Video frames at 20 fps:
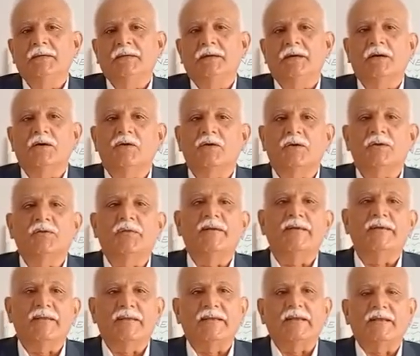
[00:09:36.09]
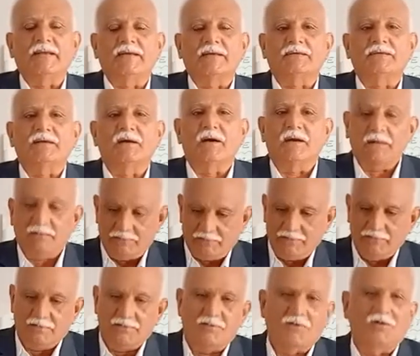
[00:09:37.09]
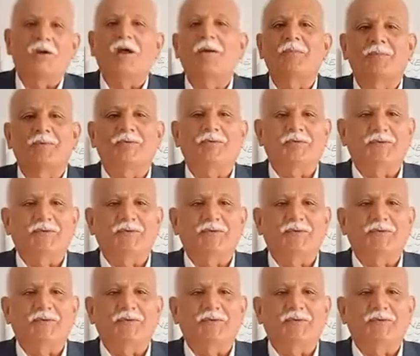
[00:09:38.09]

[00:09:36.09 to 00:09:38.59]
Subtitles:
20 acres are cropped